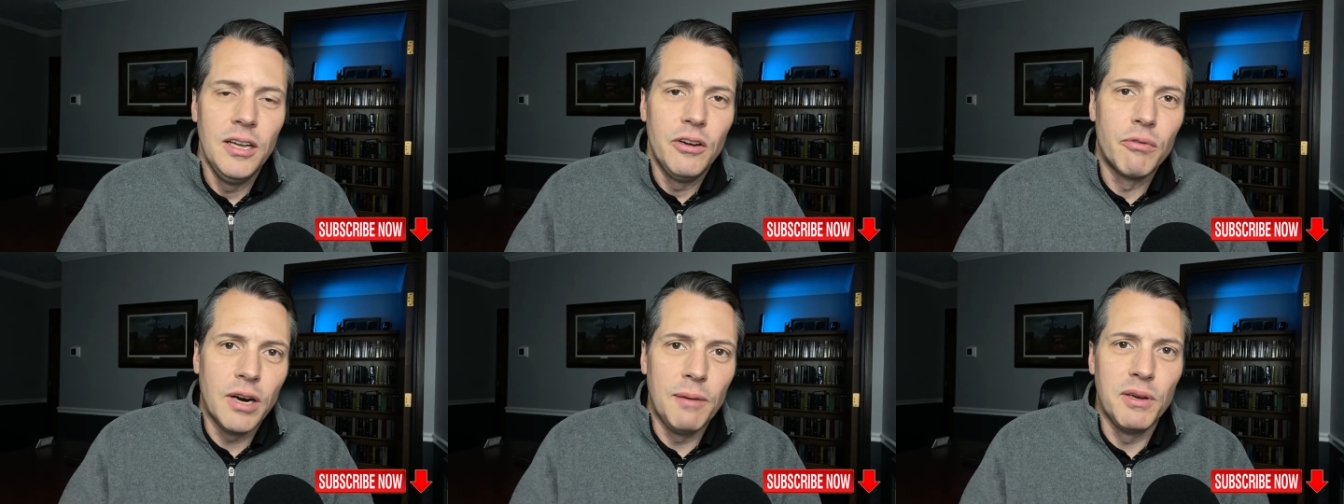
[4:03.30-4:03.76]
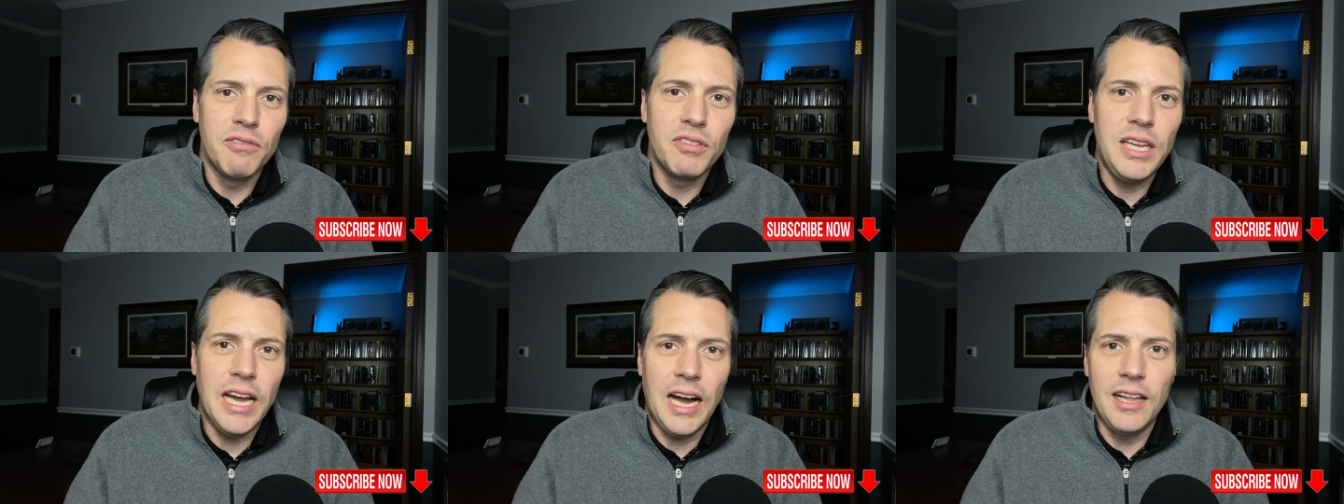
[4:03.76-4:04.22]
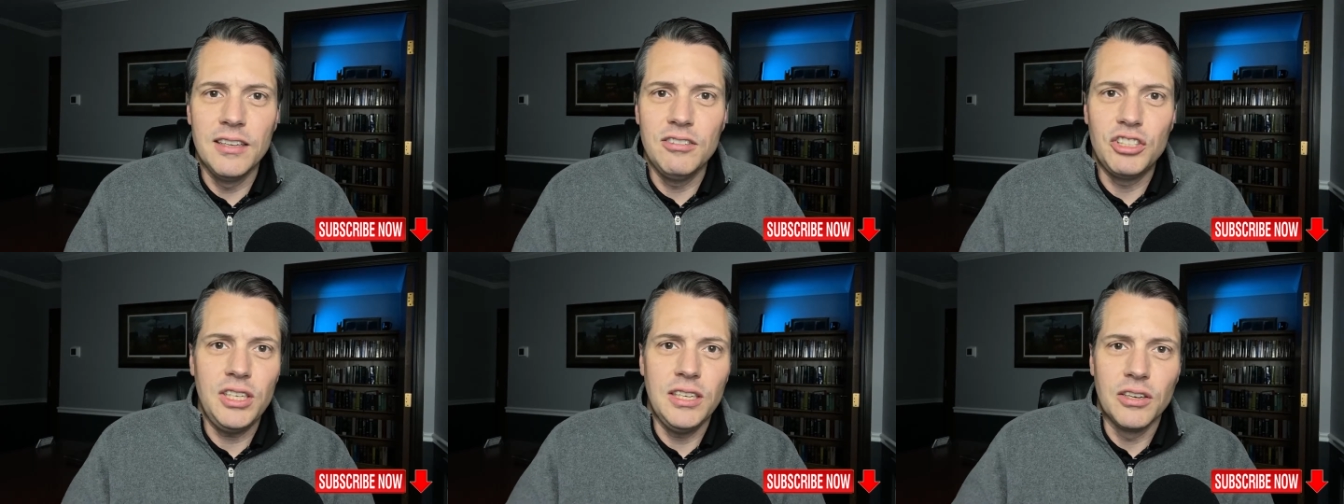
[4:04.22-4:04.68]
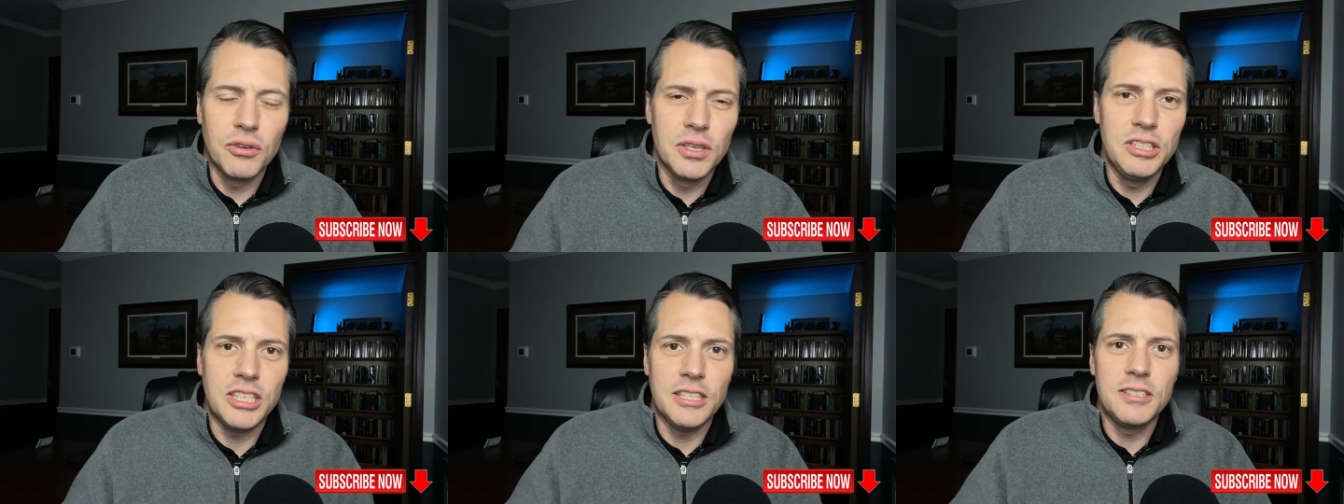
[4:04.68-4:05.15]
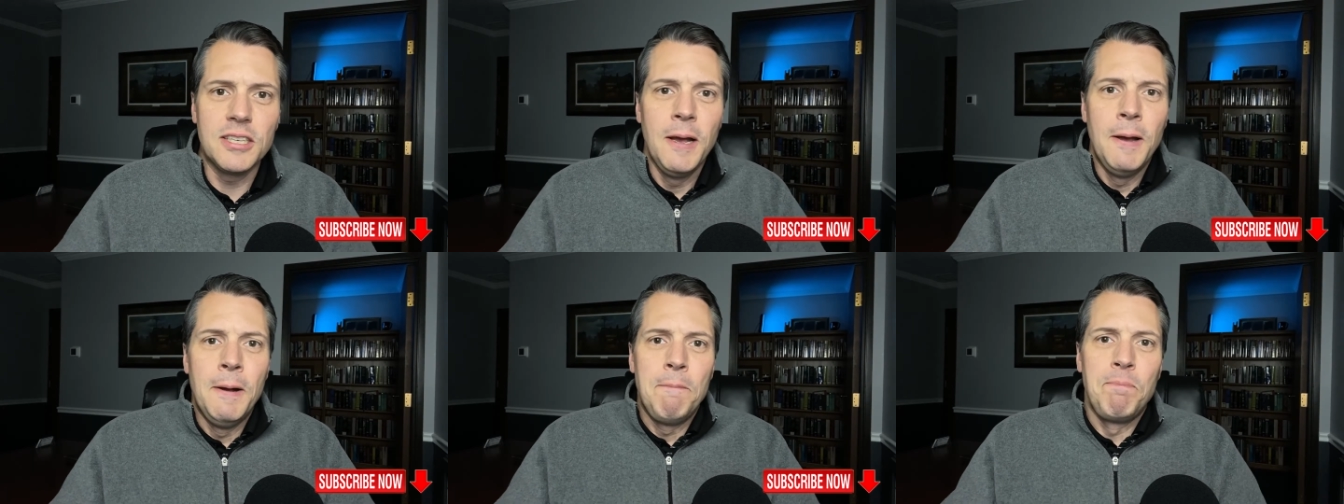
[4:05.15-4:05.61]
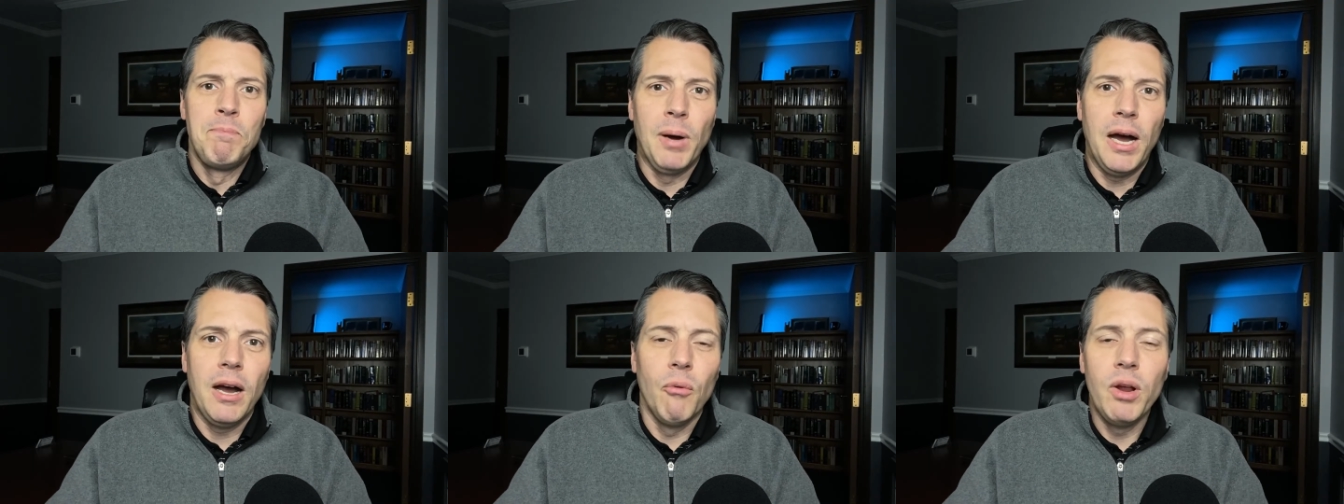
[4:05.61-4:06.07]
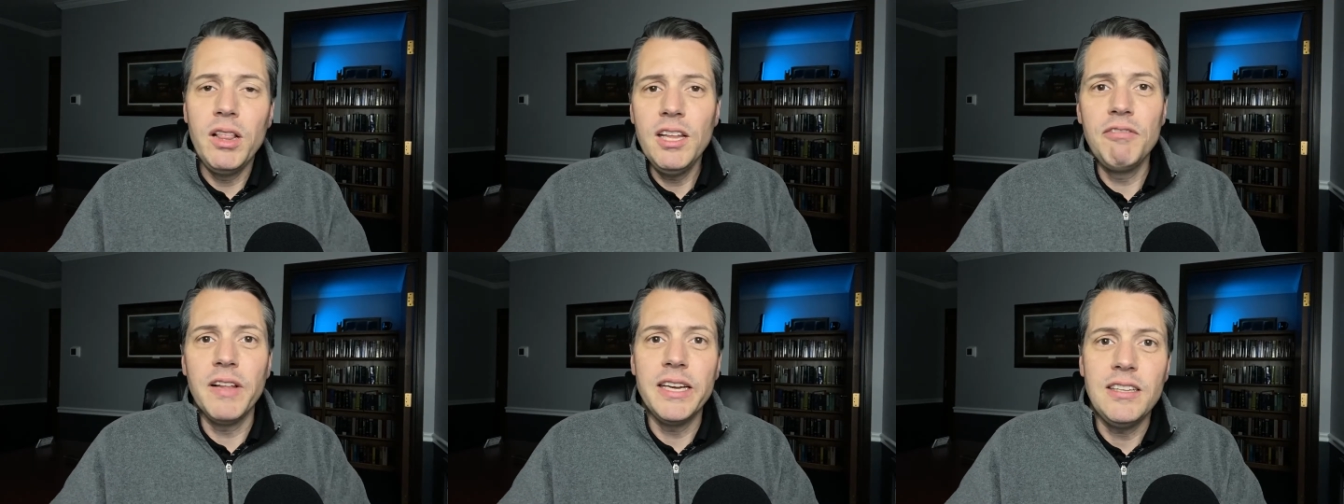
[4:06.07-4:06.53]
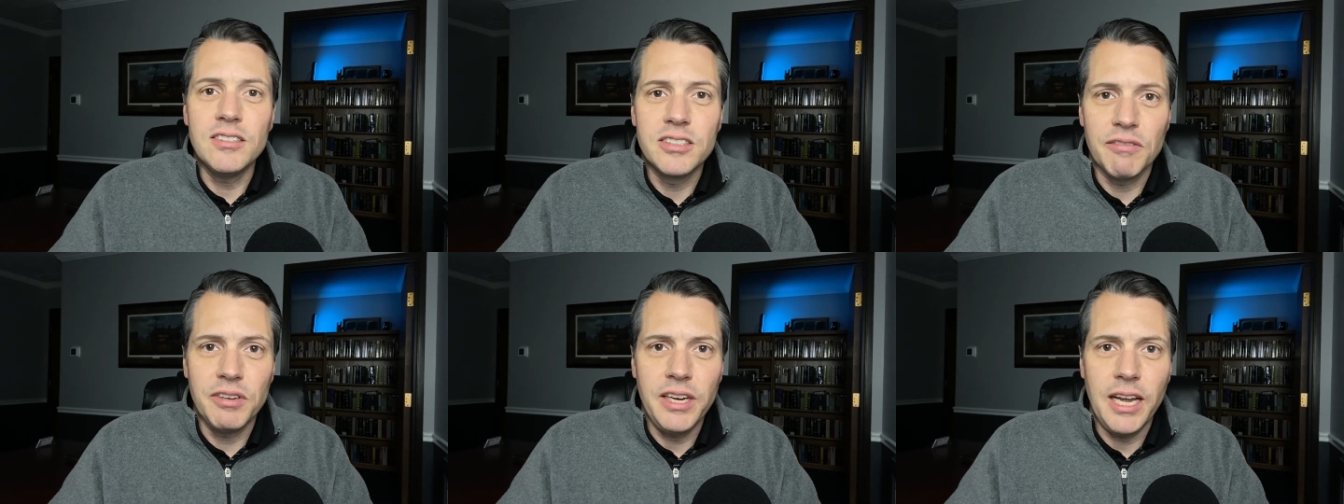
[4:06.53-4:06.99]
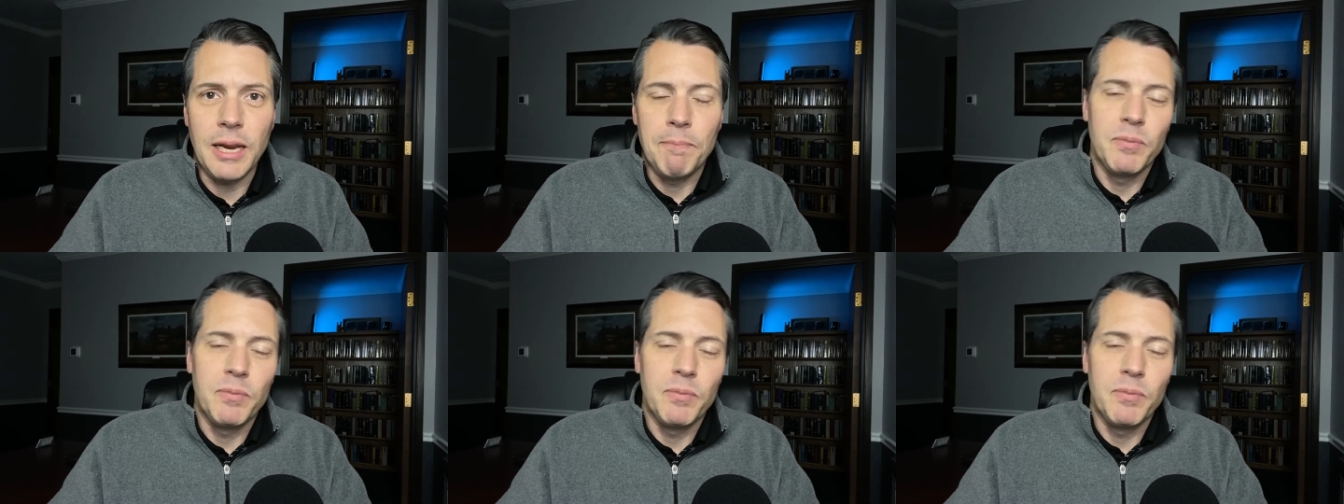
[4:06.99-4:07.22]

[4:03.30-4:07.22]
realm of theology and origins, but we live like this every day.